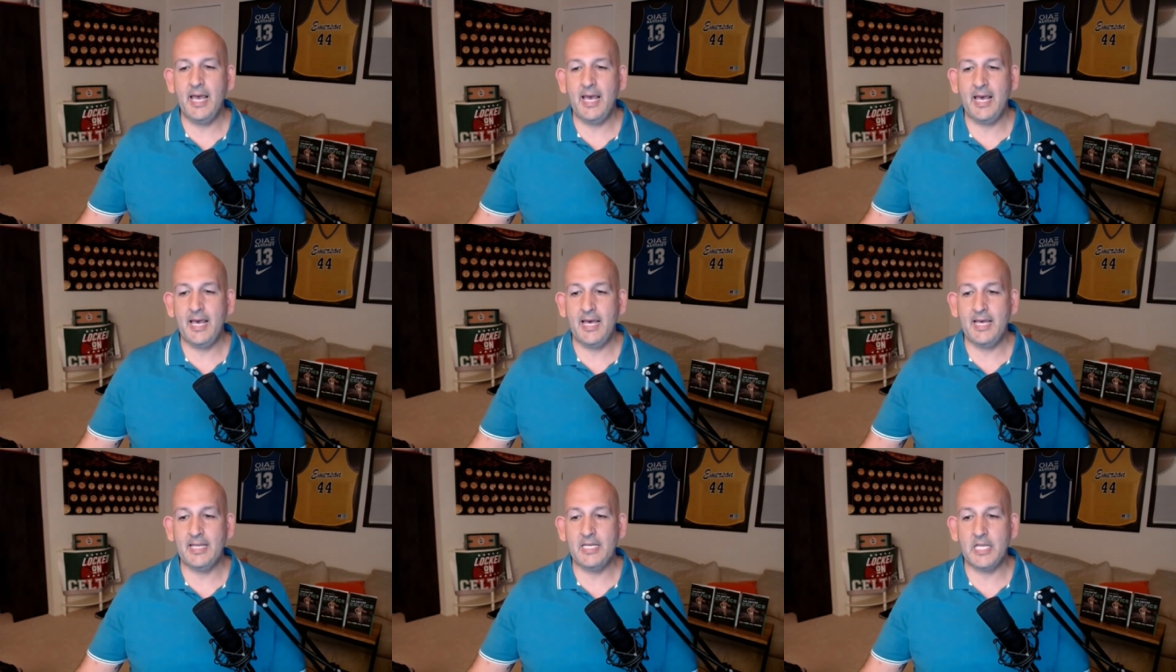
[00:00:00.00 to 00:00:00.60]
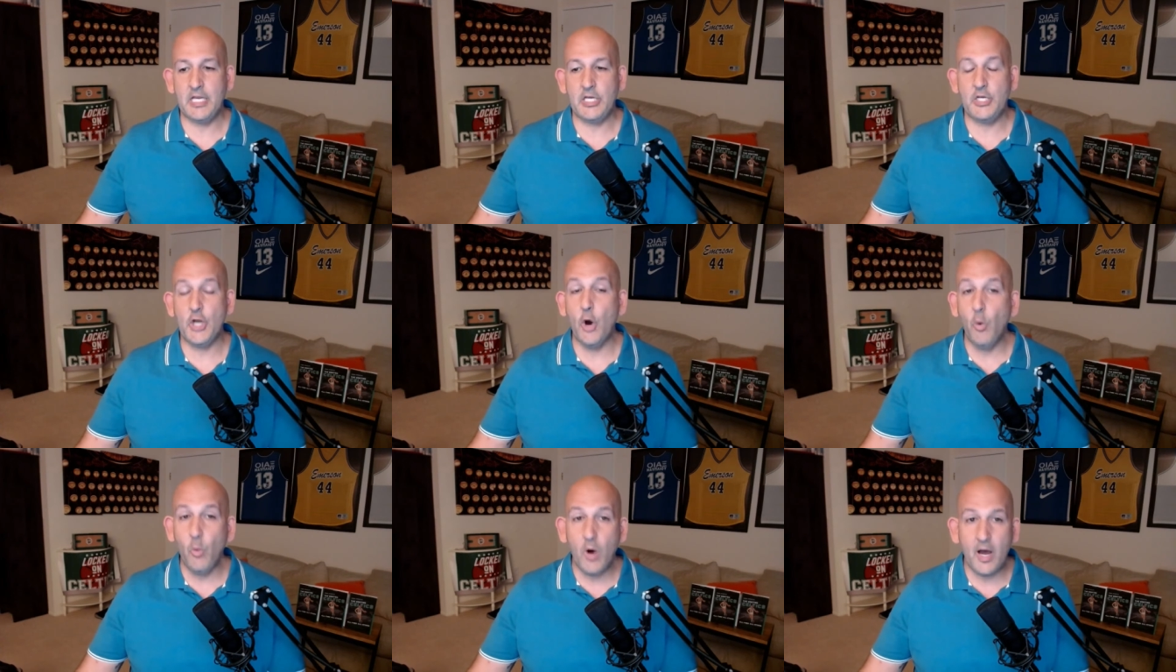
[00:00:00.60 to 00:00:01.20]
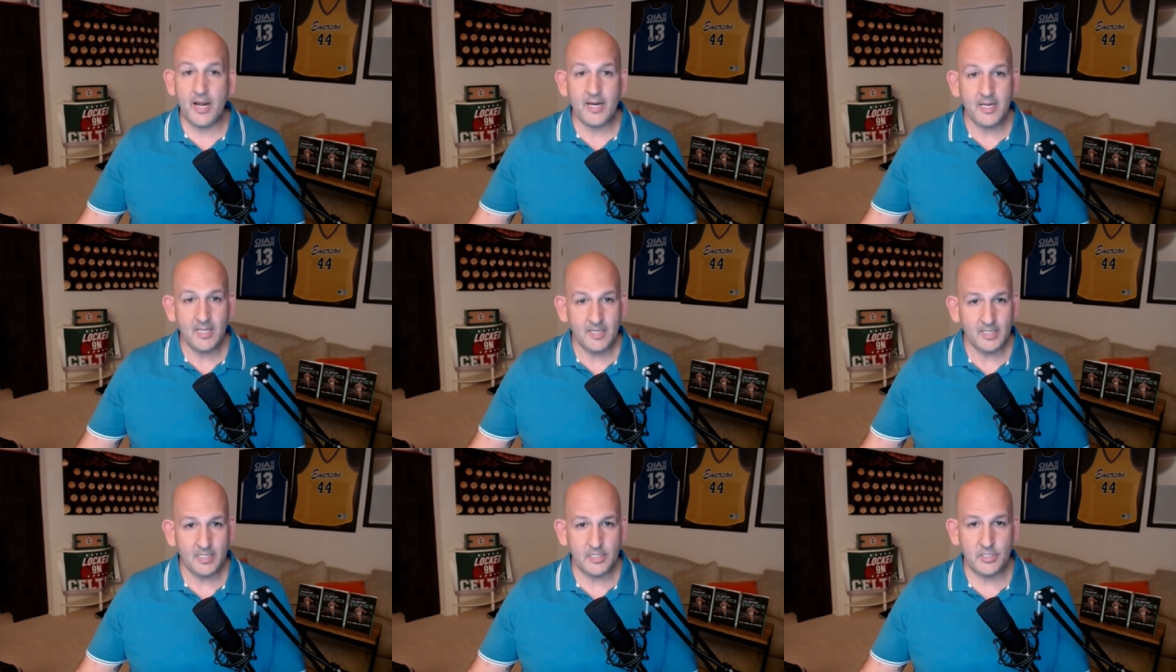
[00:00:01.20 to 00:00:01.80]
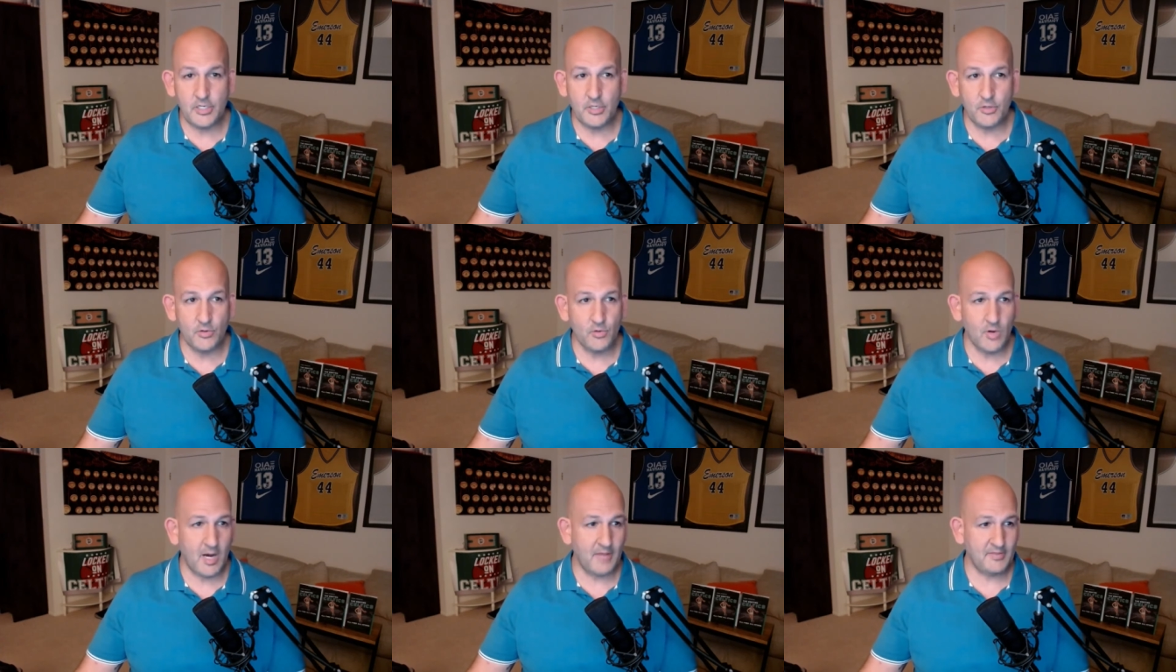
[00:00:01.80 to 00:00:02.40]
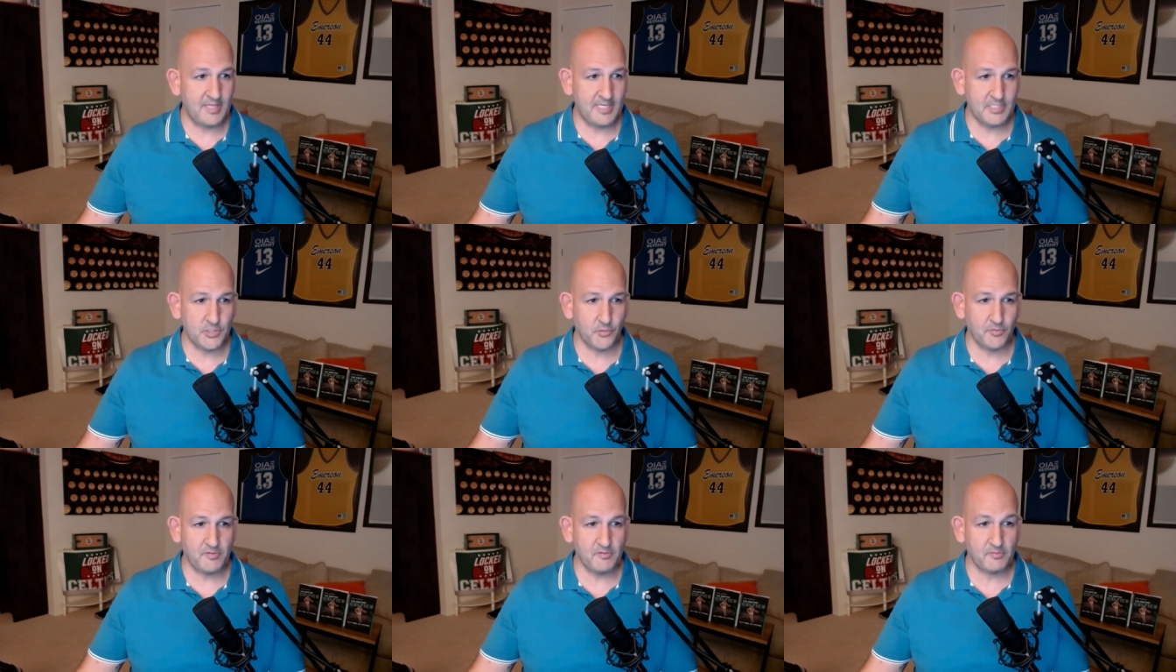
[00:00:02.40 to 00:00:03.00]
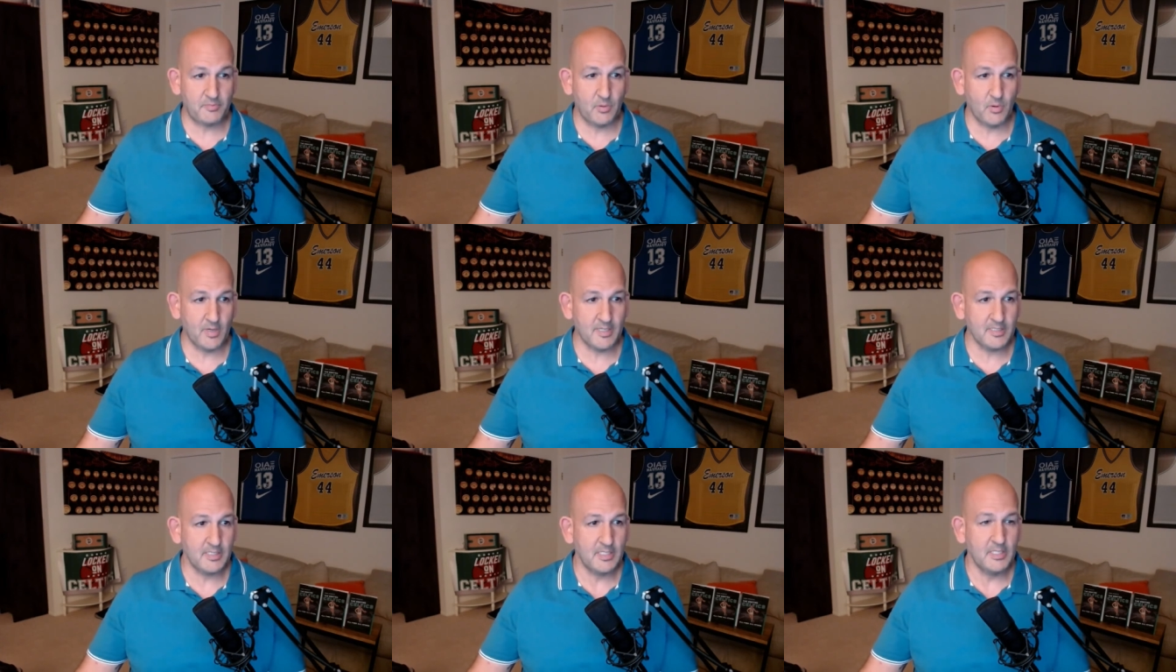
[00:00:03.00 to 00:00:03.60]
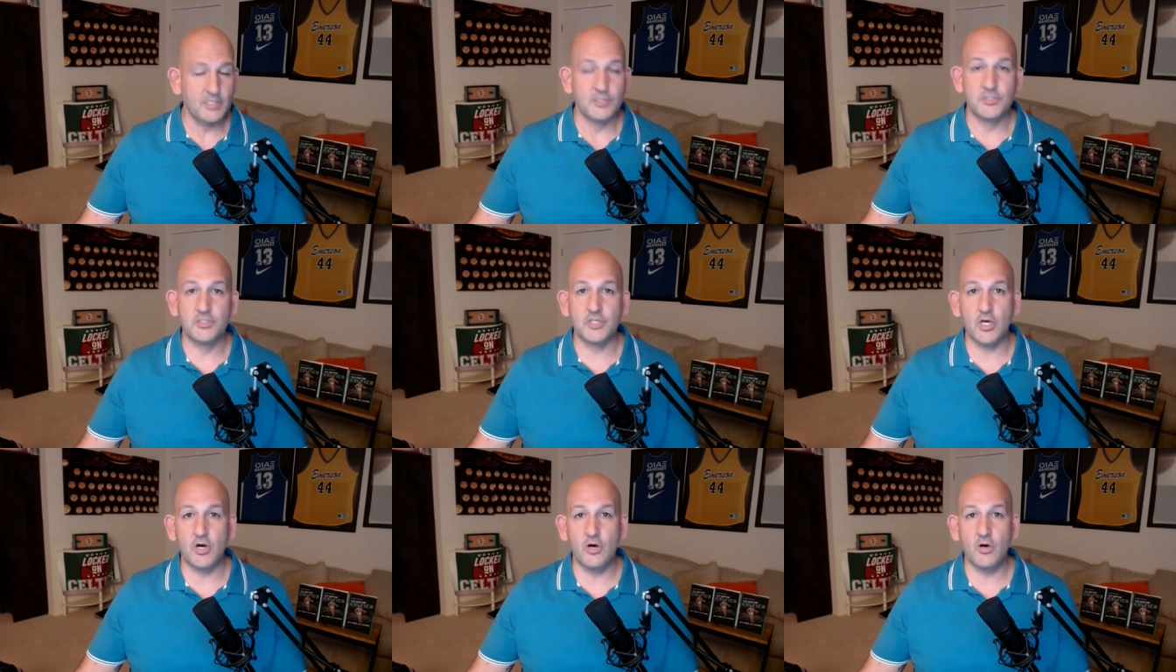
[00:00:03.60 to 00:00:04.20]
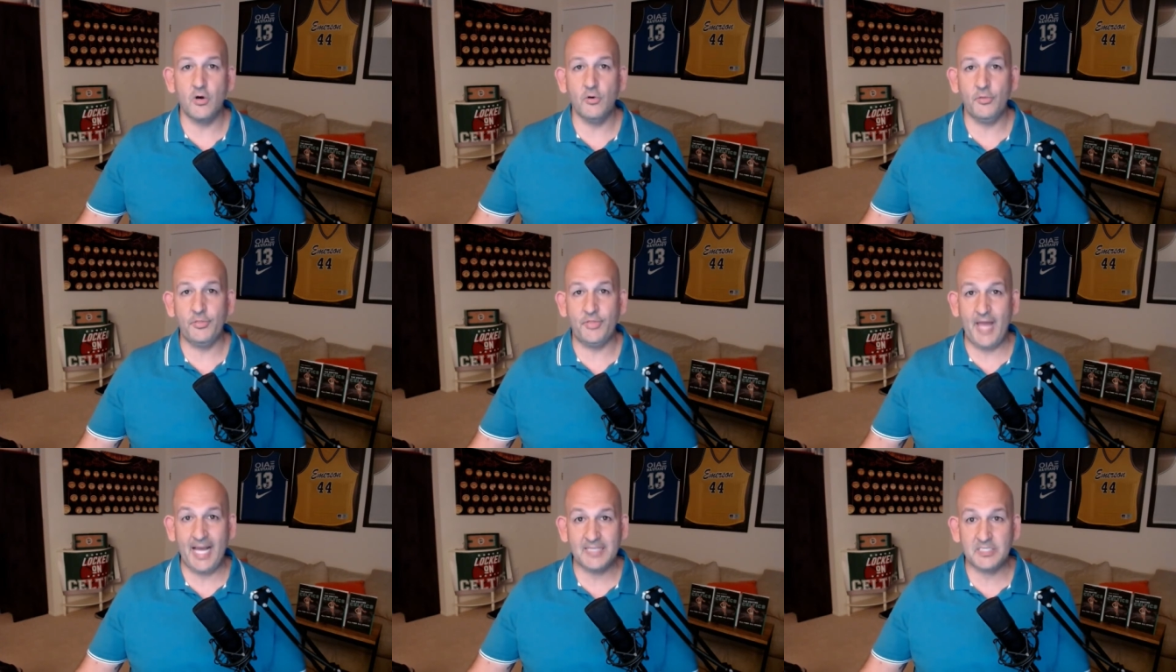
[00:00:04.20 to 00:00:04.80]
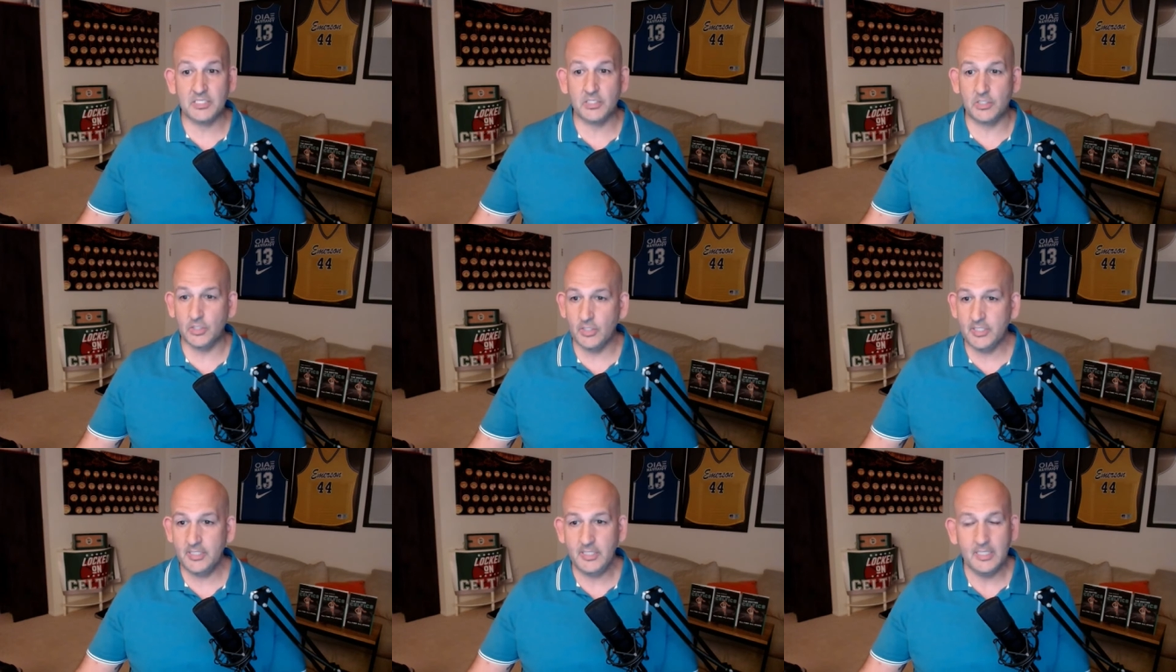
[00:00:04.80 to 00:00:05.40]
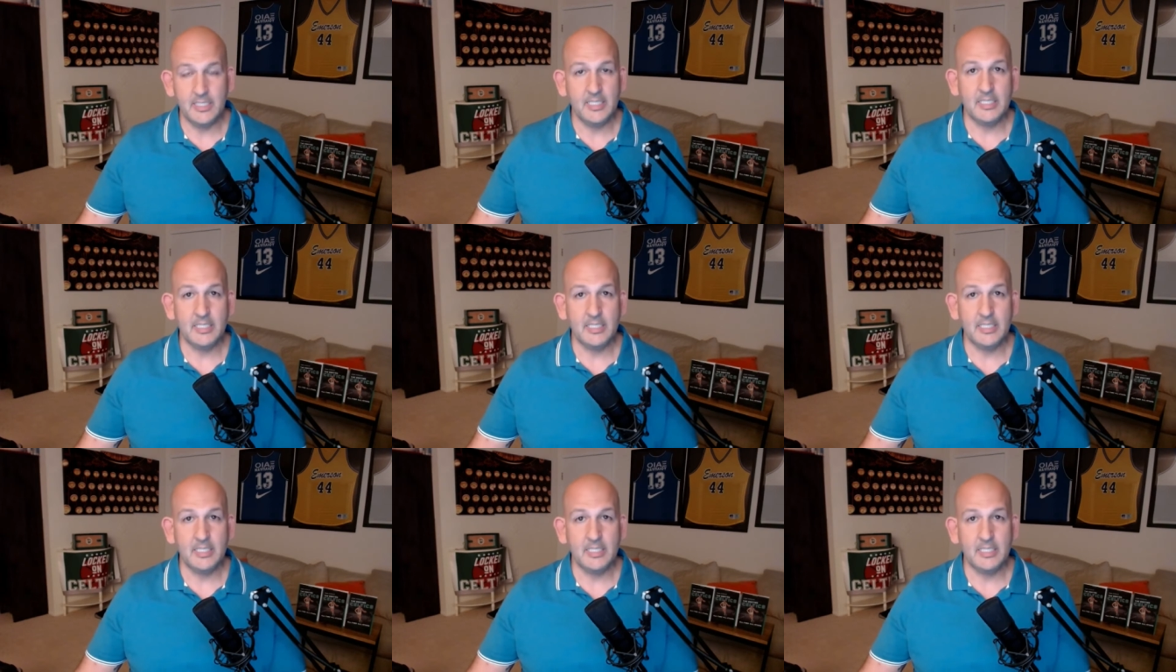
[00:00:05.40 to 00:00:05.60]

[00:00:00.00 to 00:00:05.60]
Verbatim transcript: had no one new on the injury report, so that's good.